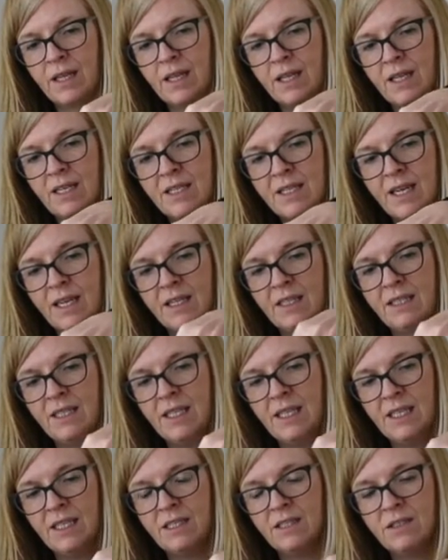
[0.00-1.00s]
this end
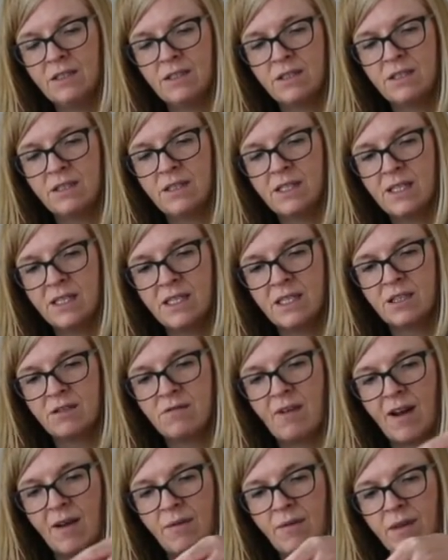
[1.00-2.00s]
here doesn't
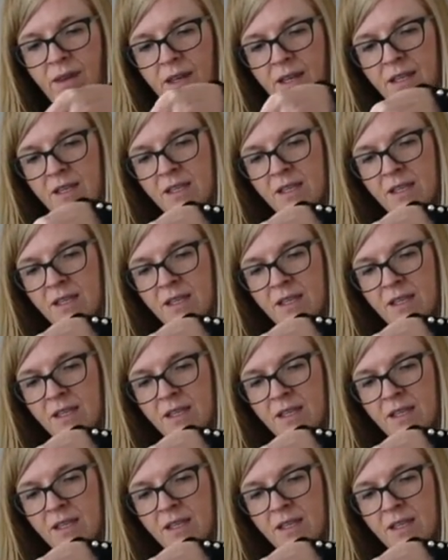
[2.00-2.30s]
interact with this,